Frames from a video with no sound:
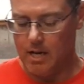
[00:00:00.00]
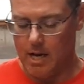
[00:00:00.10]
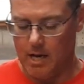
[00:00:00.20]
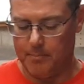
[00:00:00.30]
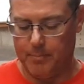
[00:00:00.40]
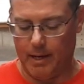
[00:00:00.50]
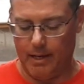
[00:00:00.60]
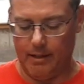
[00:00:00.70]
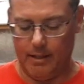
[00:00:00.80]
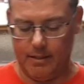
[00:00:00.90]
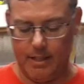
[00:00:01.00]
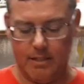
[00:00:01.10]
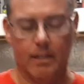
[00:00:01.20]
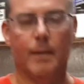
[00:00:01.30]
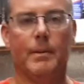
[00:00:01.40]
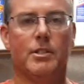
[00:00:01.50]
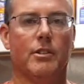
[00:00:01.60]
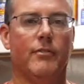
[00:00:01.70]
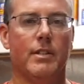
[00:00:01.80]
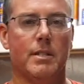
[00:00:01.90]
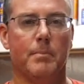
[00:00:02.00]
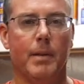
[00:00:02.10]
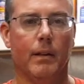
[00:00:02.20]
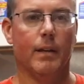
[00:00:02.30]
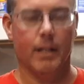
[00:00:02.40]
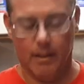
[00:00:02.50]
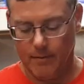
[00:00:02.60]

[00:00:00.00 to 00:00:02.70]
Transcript: but it does limit your visibility.